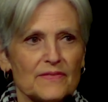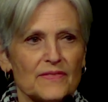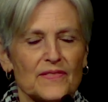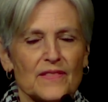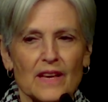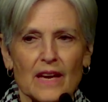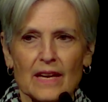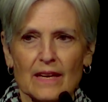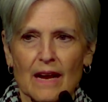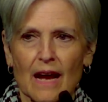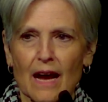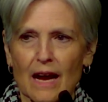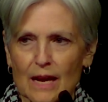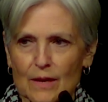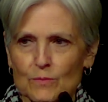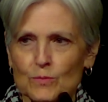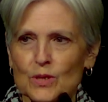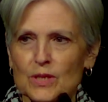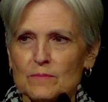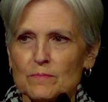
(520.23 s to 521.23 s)
that I
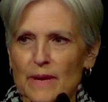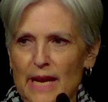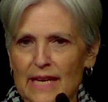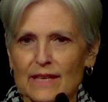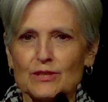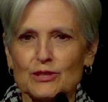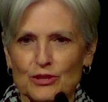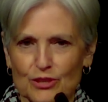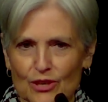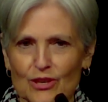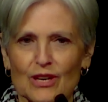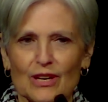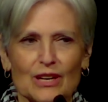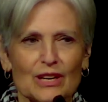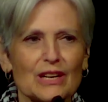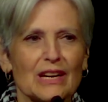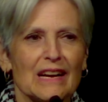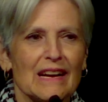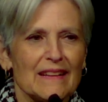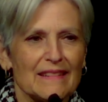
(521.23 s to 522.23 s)
would make sure
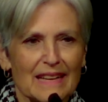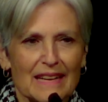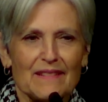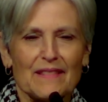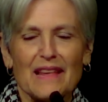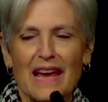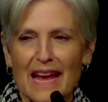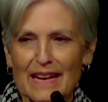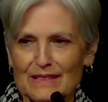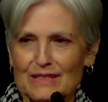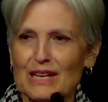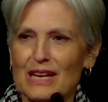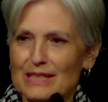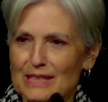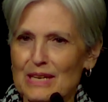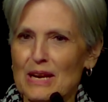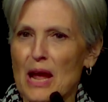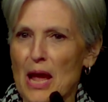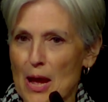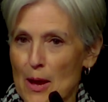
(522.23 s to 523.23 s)
that that doesn't
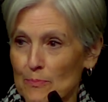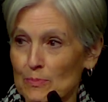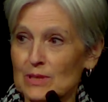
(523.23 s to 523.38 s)
happen,